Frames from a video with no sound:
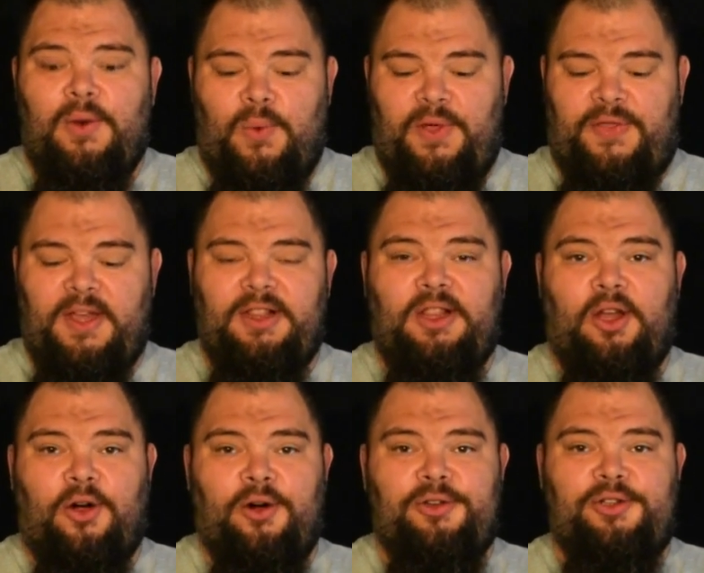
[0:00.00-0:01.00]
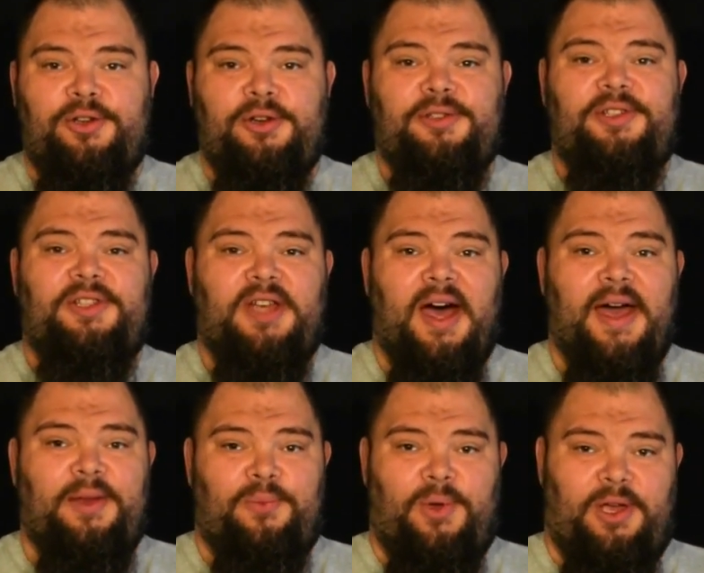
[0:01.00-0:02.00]
with a larger
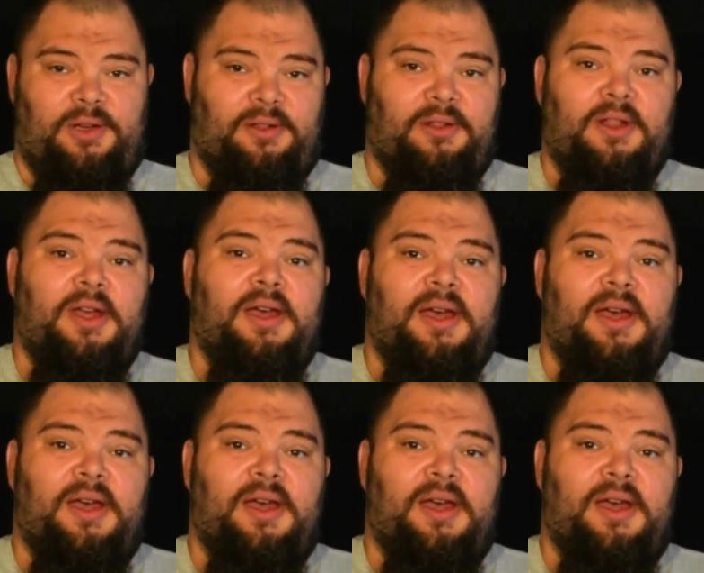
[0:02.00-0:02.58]
side wheel.